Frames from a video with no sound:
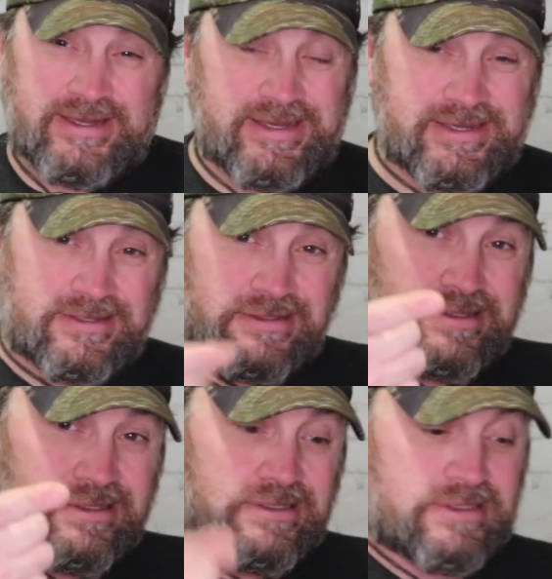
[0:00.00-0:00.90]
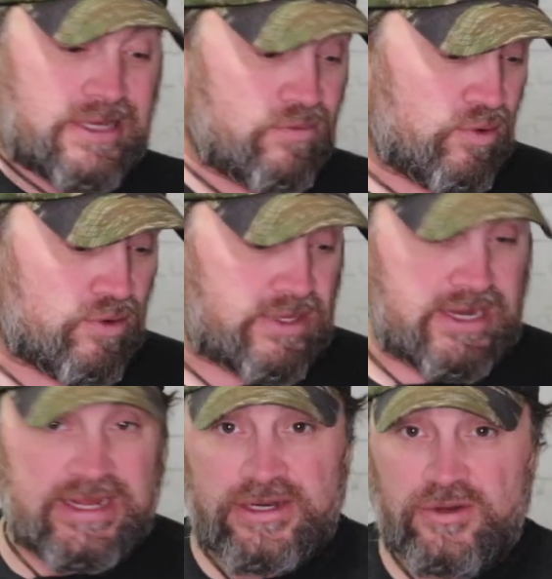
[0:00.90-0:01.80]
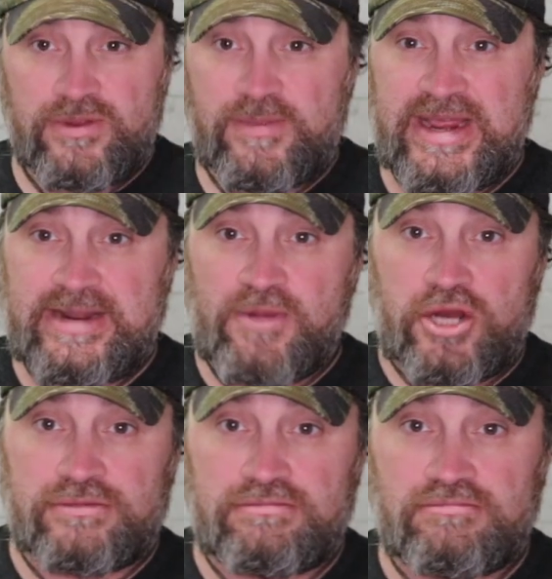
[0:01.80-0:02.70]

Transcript: and then we'll get into the painty part.